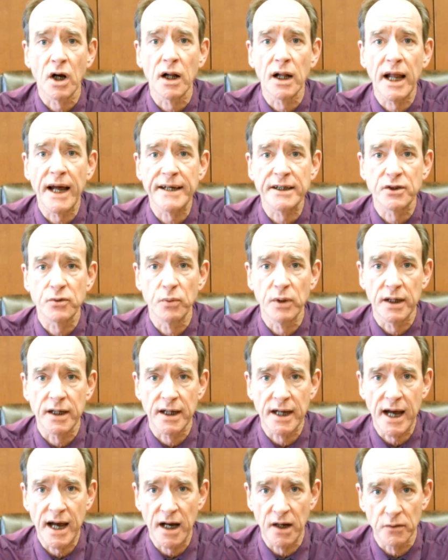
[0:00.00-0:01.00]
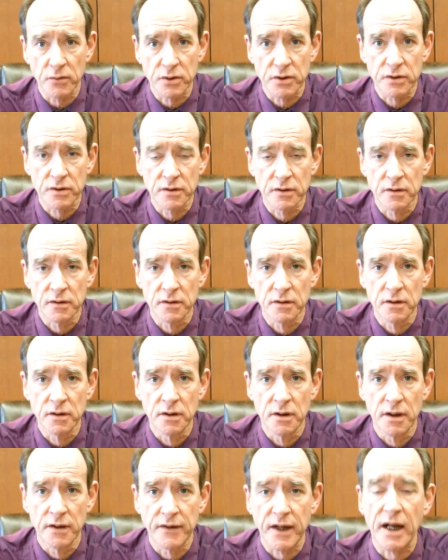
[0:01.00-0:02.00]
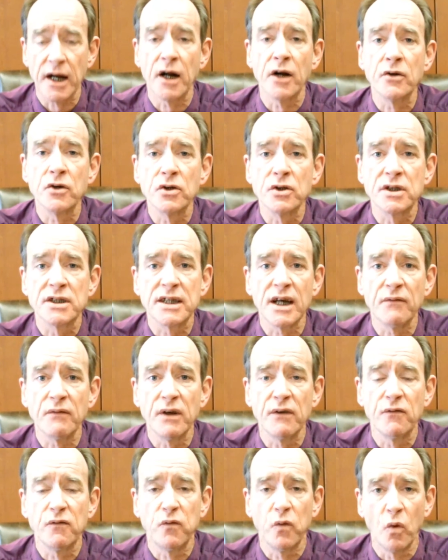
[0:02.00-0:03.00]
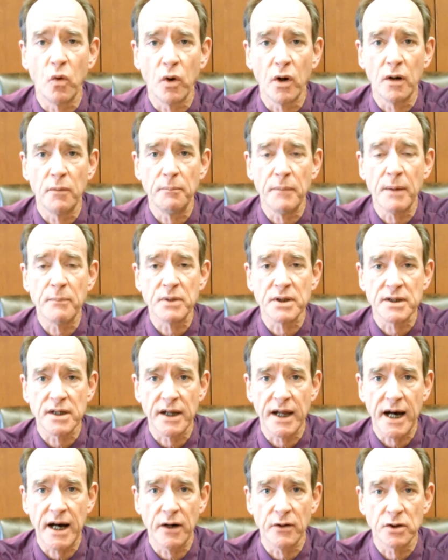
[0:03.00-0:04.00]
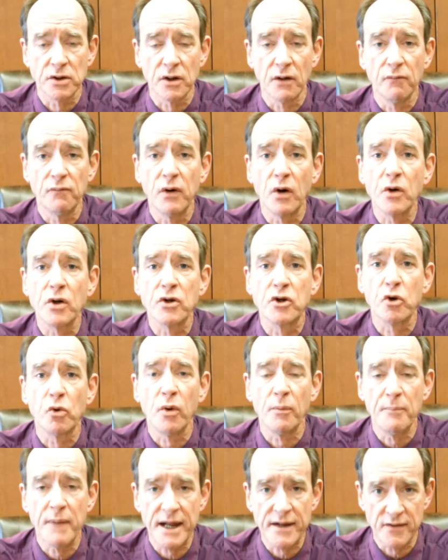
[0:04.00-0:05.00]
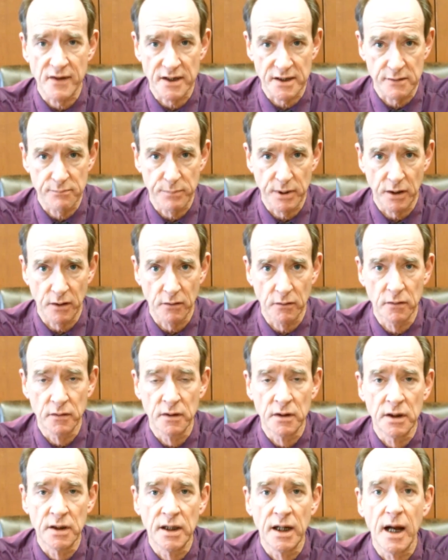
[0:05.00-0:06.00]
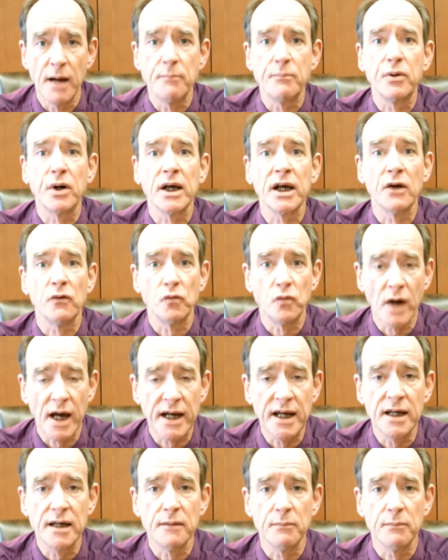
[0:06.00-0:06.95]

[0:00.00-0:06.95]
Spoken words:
we saw last week in the House that 174 members of the House voted to amend this bill and bring it